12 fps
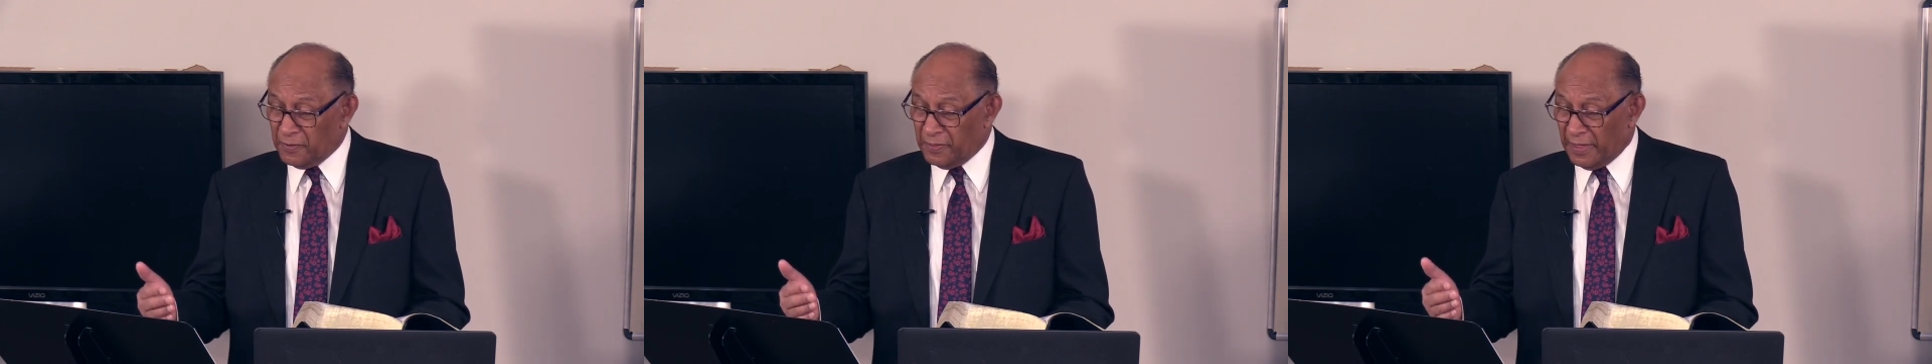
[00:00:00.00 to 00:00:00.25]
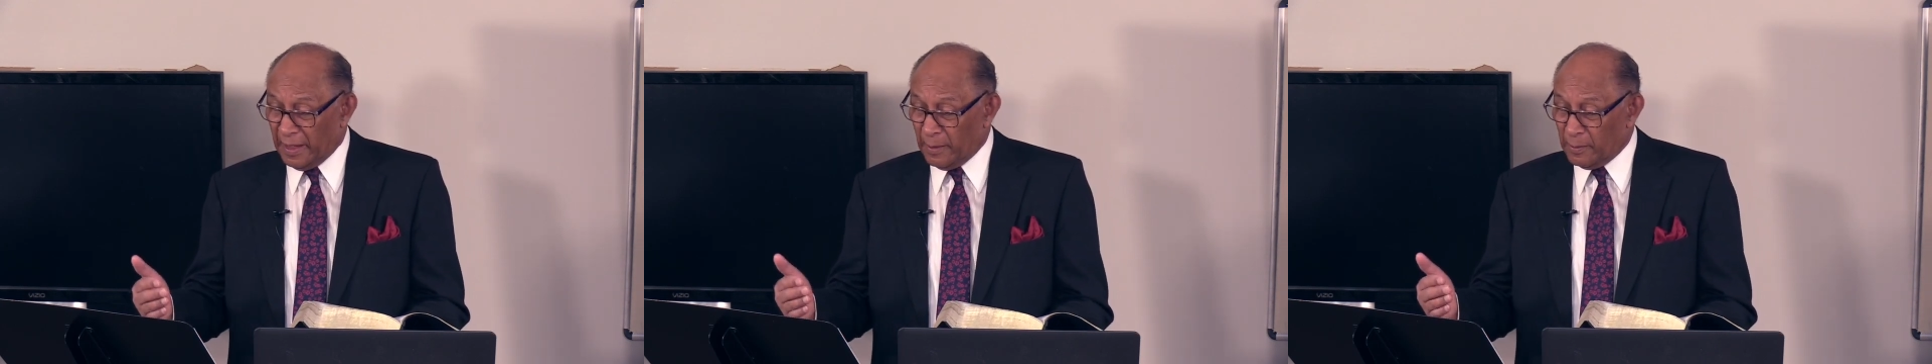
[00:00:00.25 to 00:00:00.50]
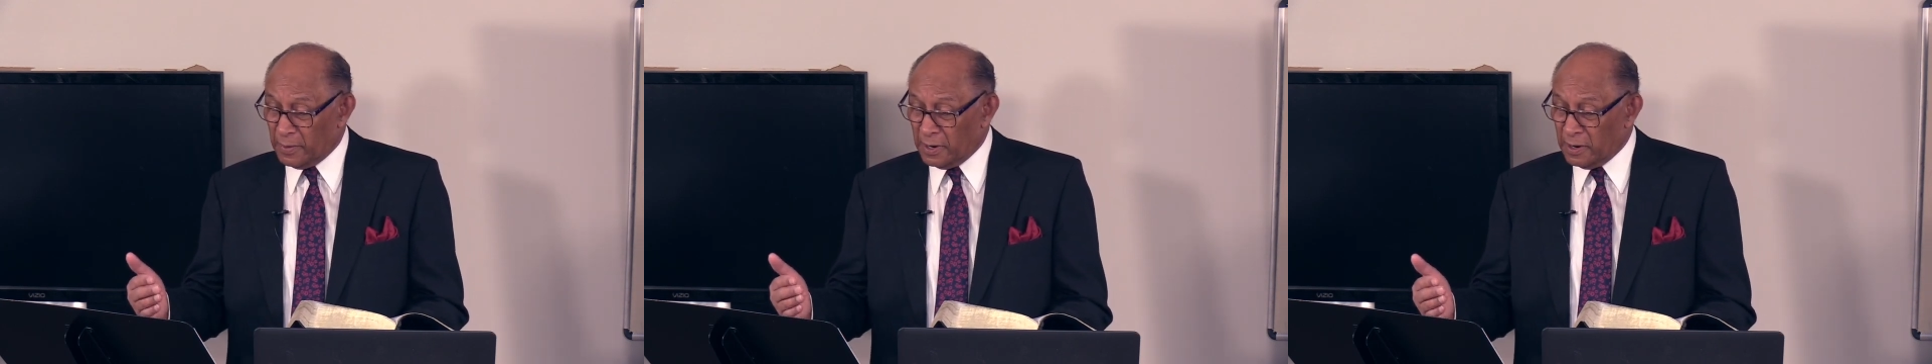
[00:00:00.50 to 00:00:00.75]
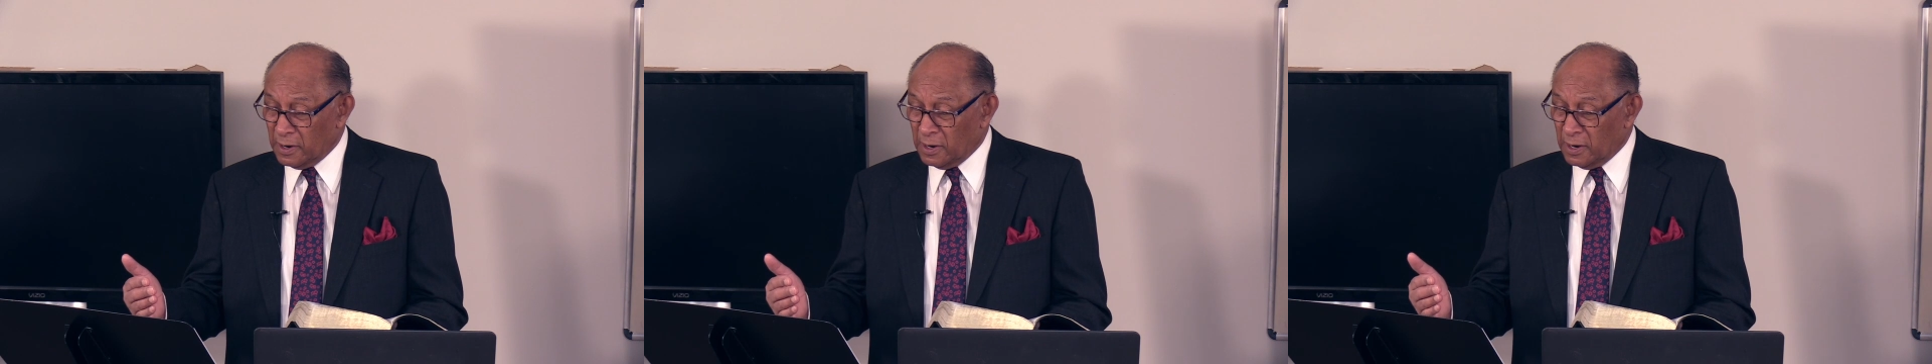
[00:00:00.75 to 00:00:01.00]
them
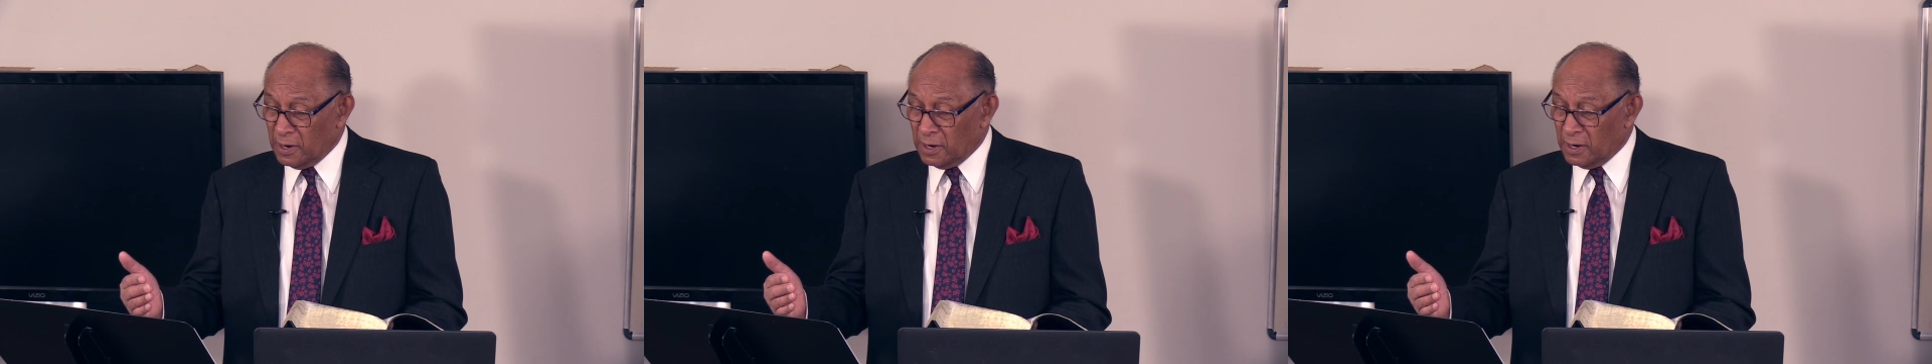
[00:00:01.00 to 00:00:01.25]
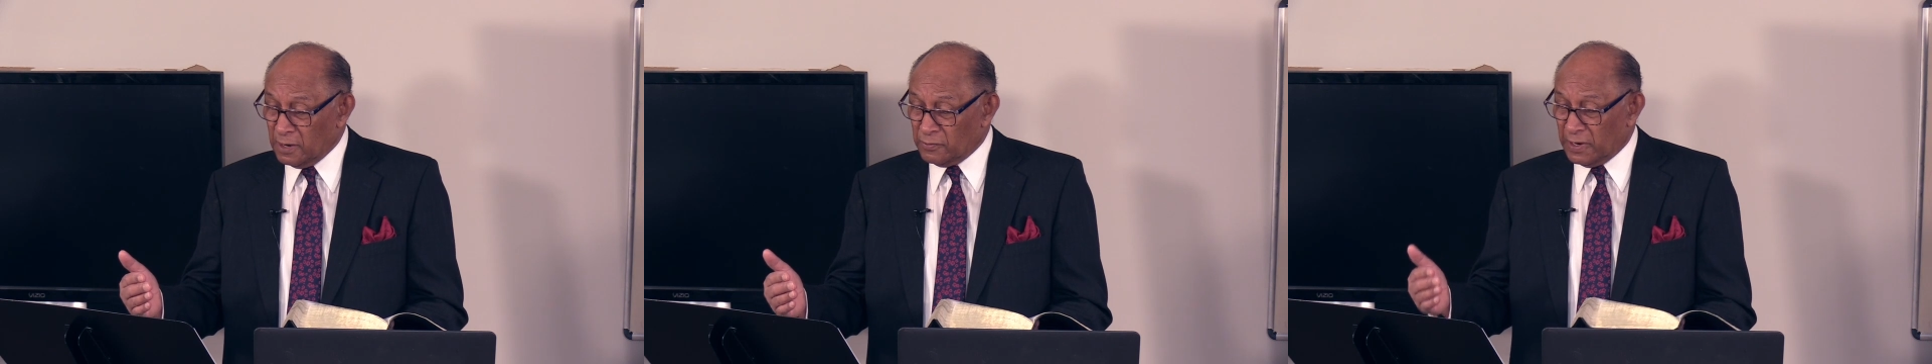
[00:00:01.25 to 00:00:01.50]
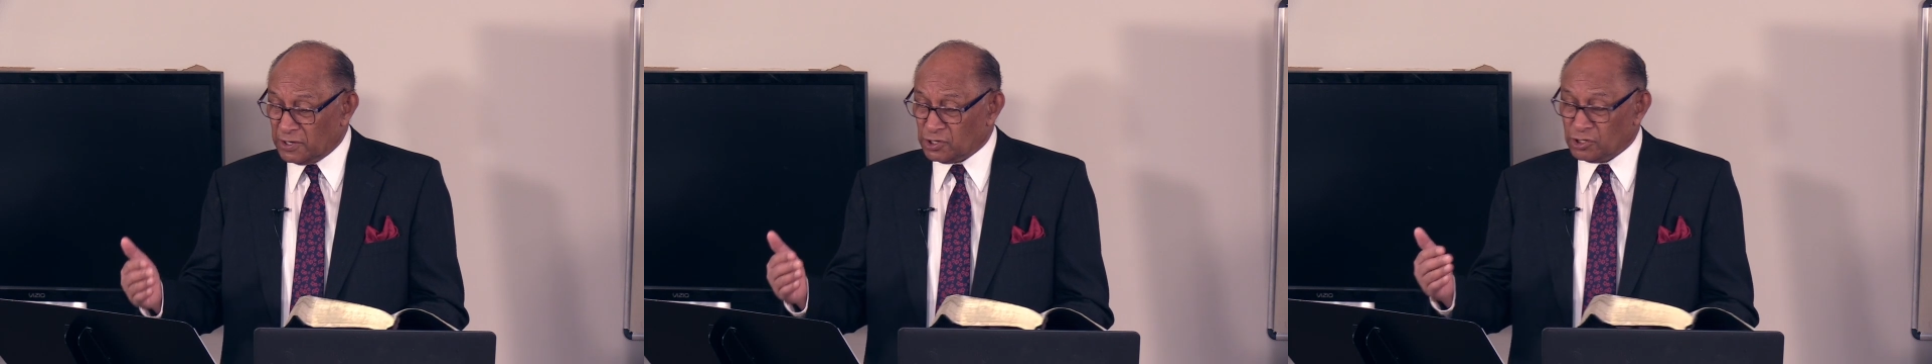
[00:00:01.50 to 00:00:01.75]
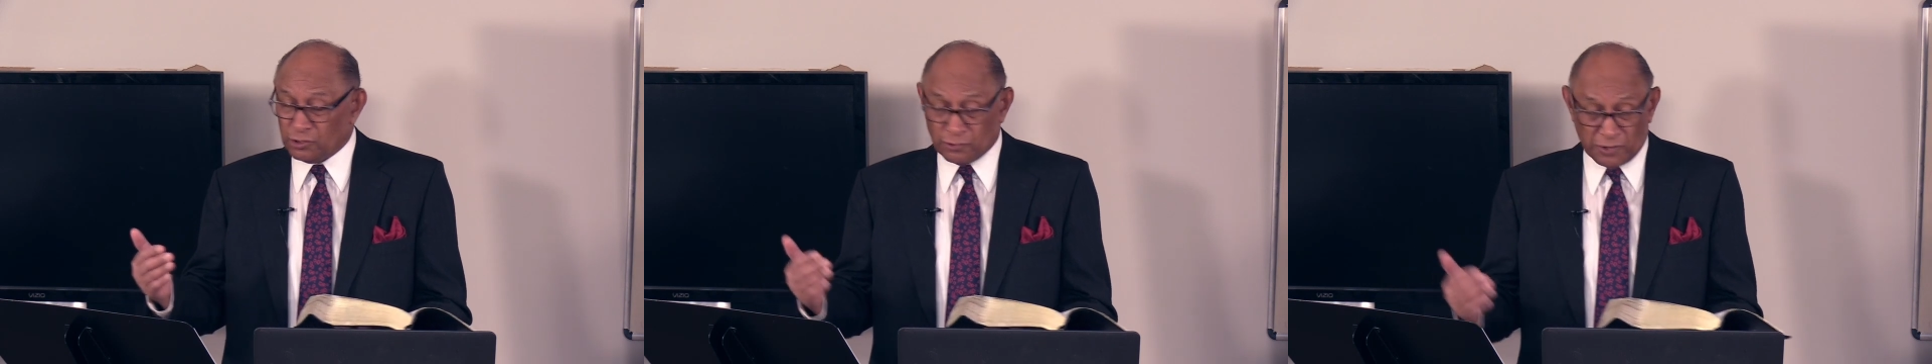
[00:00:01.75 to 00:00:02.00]

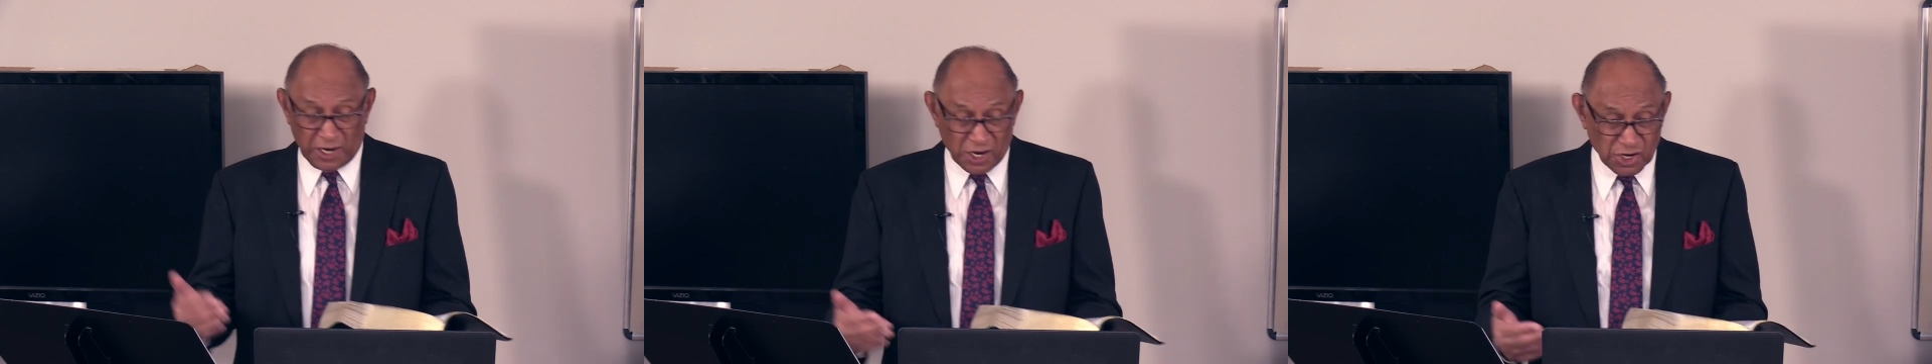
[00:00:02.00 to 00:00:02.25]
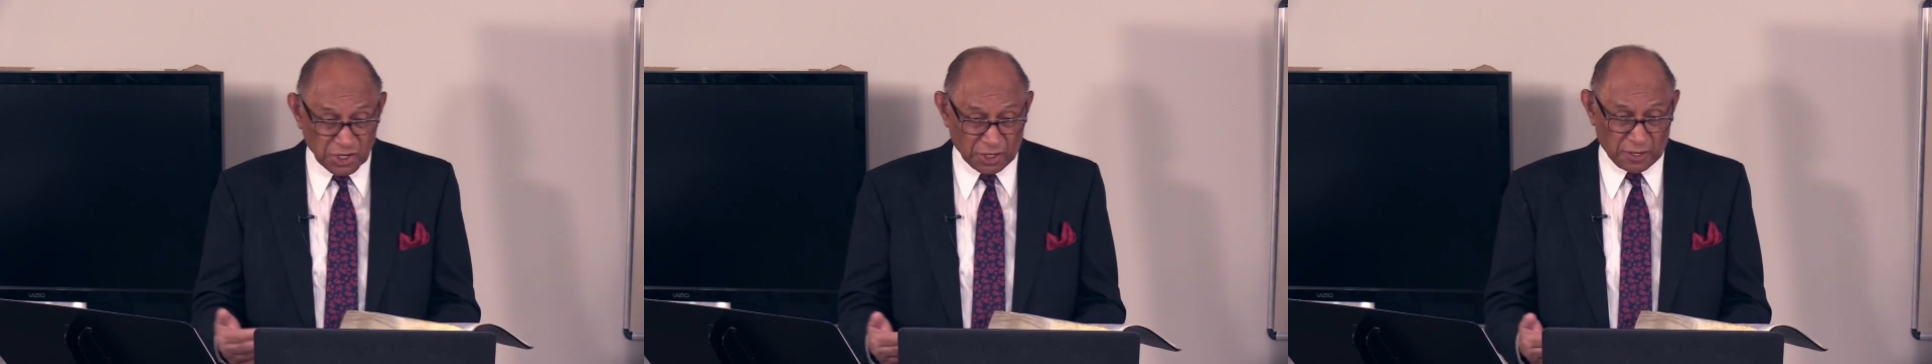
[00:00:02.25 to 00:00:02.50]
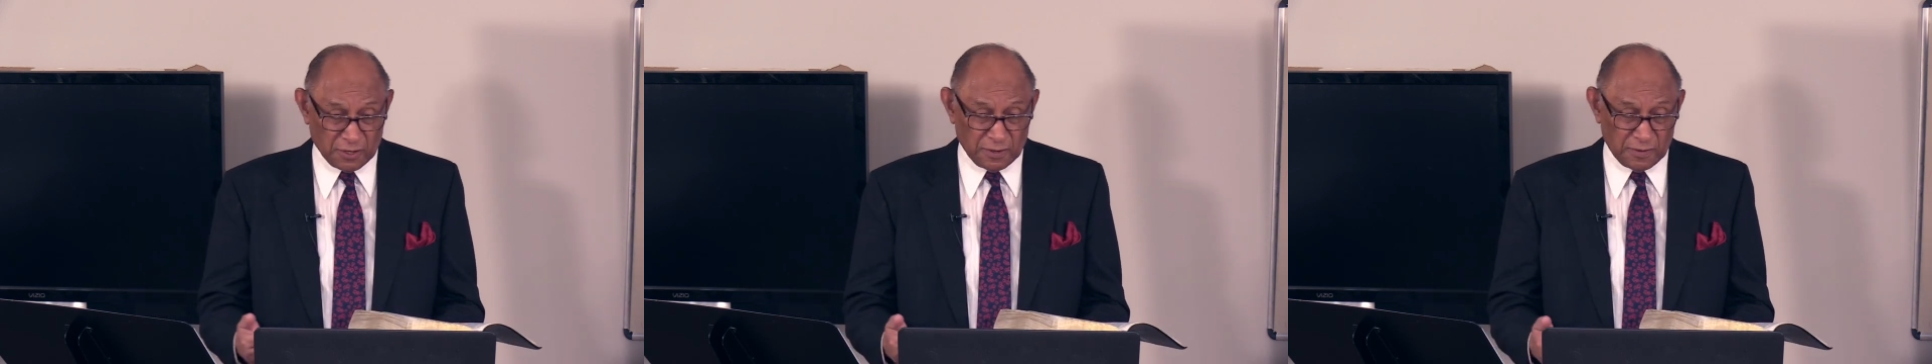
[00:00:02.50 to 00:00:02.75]
restoration,